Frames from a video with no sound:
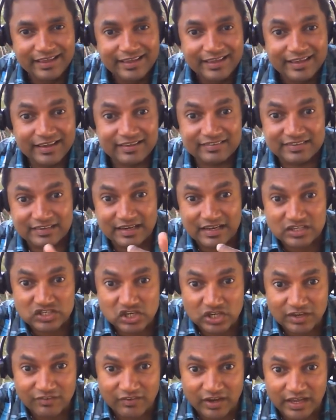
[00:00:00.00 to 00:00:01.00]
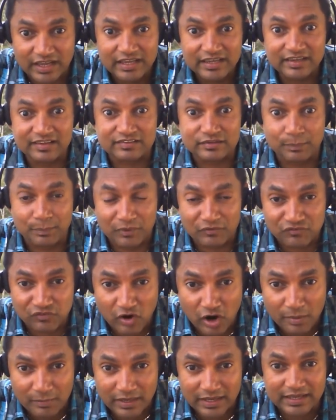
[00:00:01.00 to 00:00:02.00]
He's an achiever. He's a
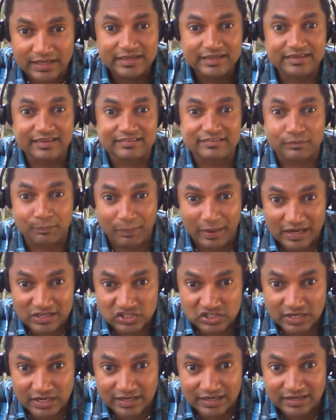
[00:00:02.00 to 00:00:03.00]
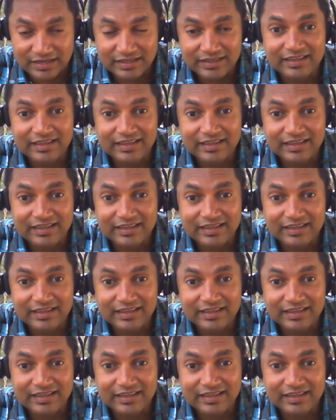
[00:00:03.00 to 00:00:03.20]
performer. He has a passion.